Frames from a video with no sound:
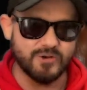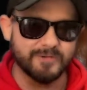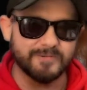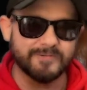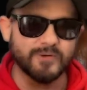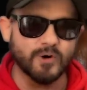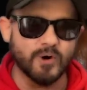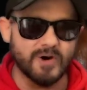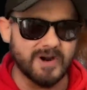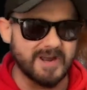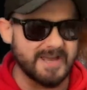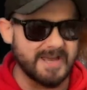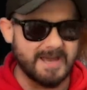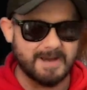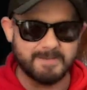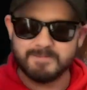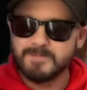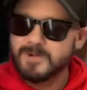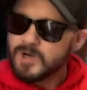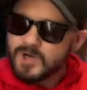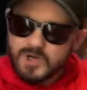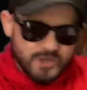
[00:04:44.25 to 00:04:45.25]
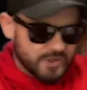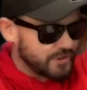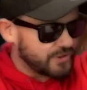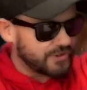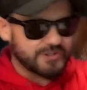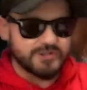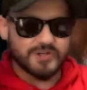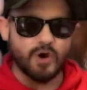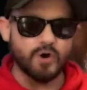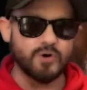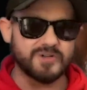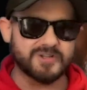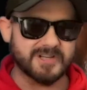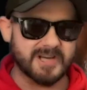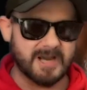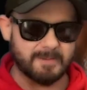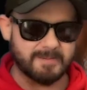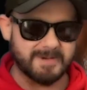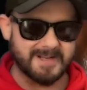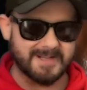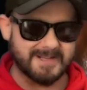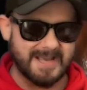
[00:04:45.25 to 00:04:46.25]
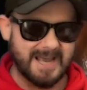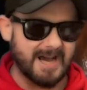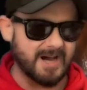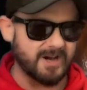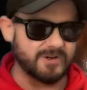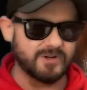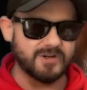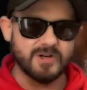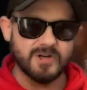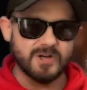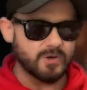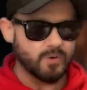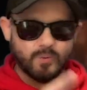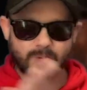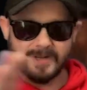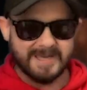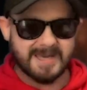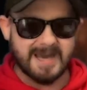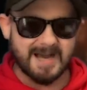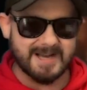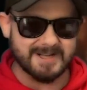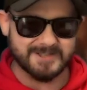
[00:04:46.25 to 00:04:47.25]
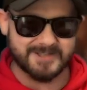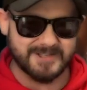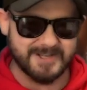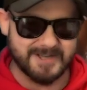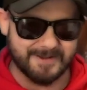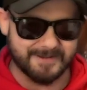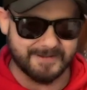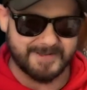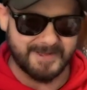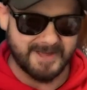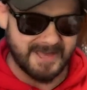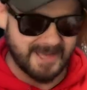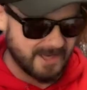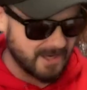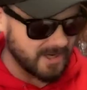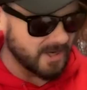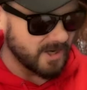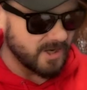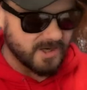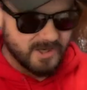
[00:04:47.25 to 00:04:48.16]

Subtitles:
4 a.m, snow's coming down, we can't see a thing.